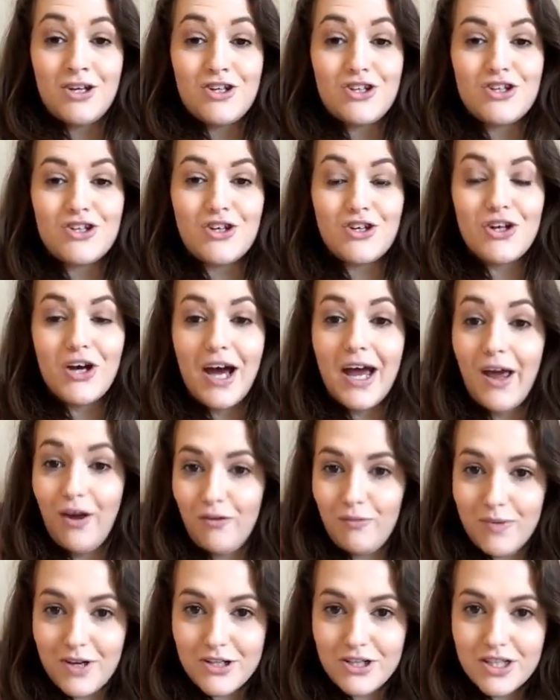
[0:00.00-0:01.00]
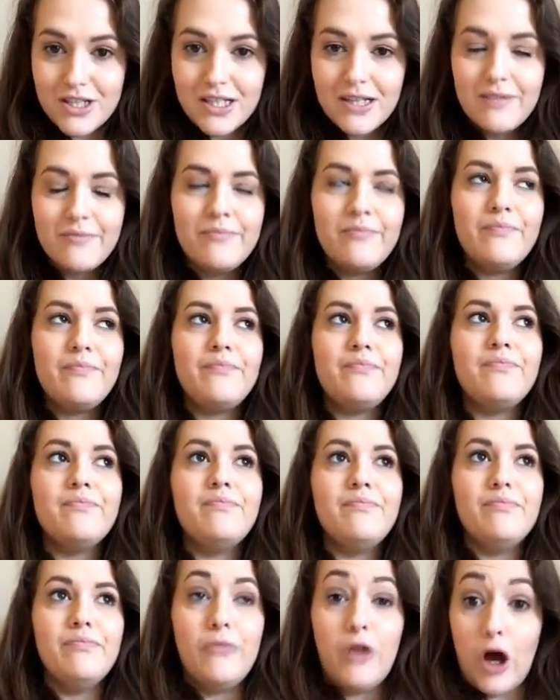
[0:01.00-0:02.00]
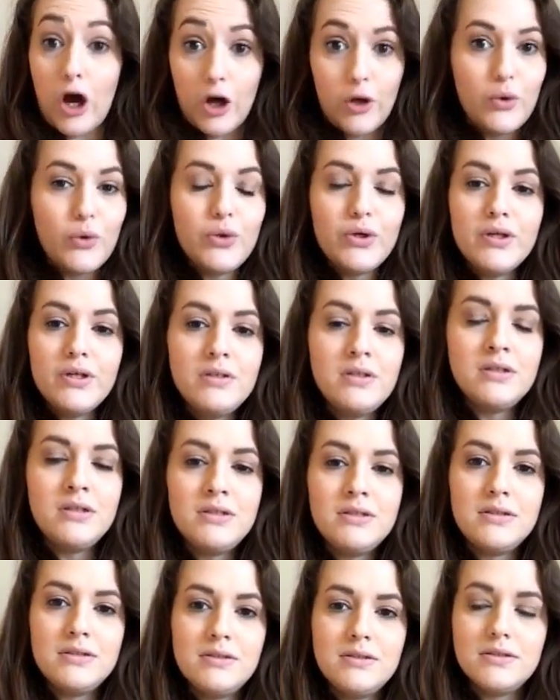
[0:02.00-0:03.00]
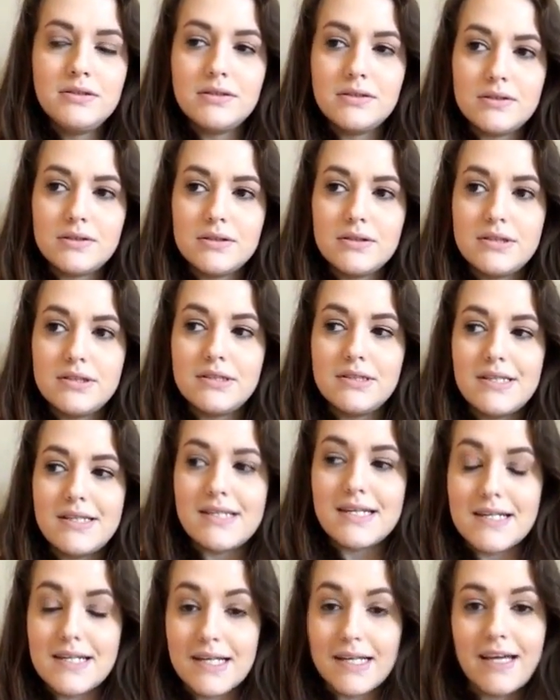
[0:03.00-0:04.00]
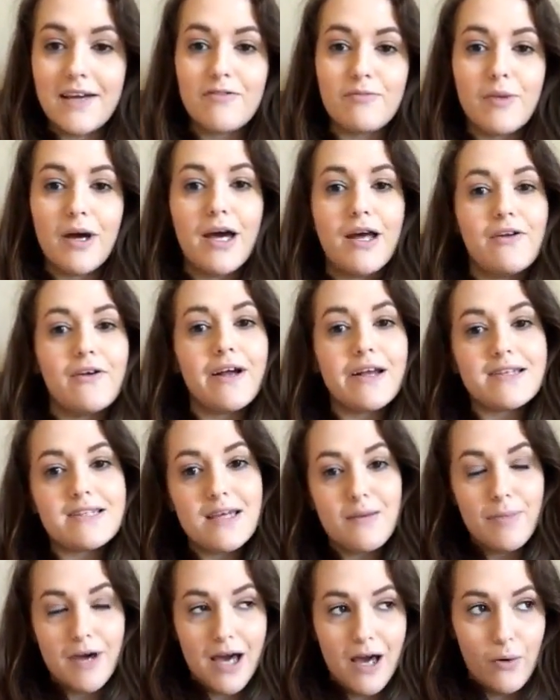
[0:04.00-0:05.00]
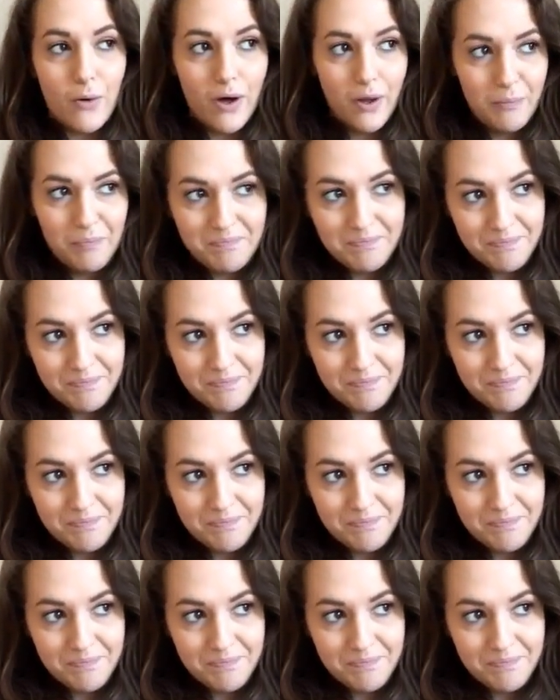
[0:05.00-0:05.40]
Should I have measured it? No. Did it give my anorexia power?